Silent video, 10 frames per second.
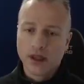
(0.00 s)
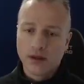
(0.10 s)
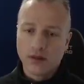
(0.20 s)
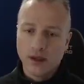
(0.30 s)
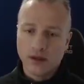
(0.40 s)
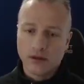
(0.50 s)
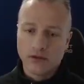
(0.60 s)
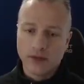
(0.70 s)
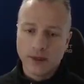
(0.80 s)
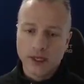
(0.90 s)
Well,
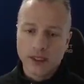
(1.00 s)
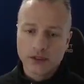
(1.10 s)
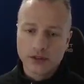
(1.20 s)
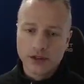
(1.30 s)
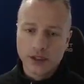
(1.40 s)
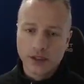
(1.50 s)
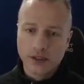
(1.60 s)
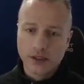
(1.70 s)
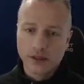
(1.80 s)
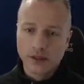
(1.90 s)
for my next trick.
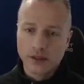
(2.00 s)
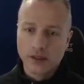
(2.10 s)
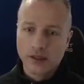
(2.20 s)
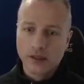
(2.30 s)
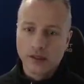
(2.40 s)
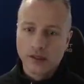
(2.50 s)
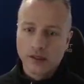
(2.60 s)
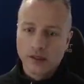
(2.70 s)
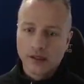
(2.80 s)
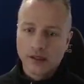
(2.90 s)

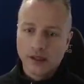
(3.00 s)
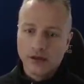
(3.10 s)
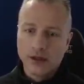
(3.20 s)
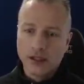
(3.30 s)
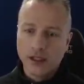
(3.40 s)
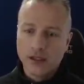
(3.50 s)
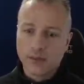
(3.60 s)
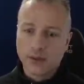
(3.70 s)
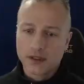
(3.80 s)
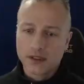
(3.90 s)
How did I end up
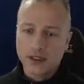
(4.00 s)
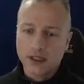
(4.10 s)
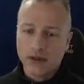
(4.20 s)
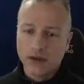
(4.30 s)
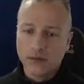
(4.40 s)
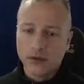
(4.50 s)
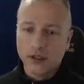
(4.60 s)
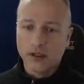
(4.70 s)
sitting on the bonnet?